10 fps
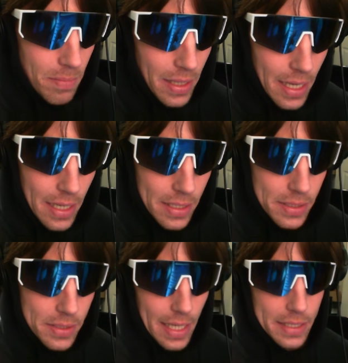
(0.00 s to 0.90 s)

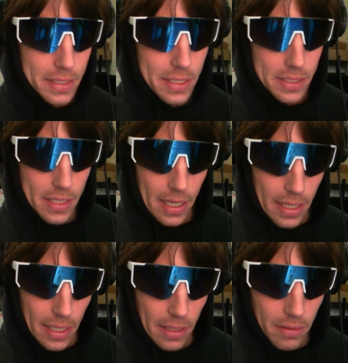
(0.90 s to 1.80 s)
because it's
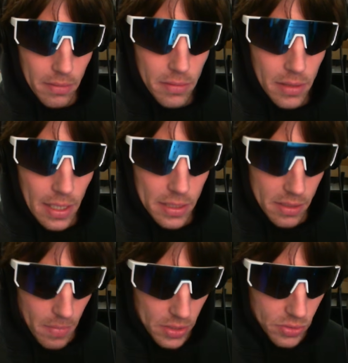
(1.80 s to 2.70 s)

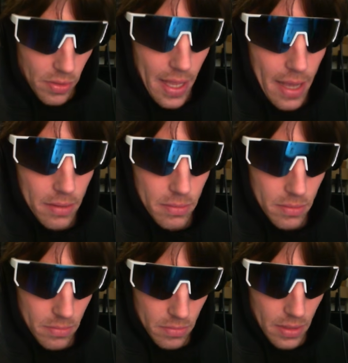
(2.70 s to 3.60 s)
the muscle that
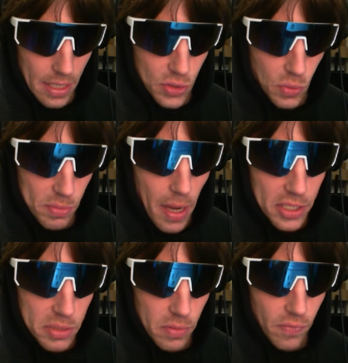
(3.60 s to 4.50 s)
is
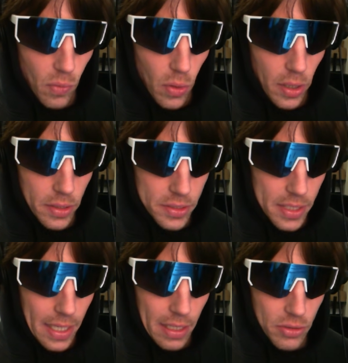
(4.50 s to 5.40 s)
responsible for
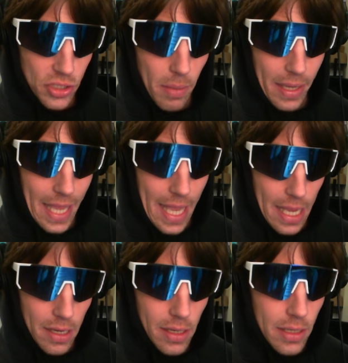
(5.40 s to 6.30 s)
sucking your stomach
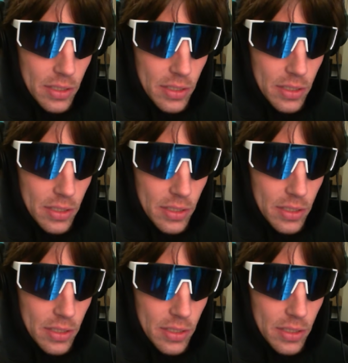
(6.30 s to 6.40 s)
in.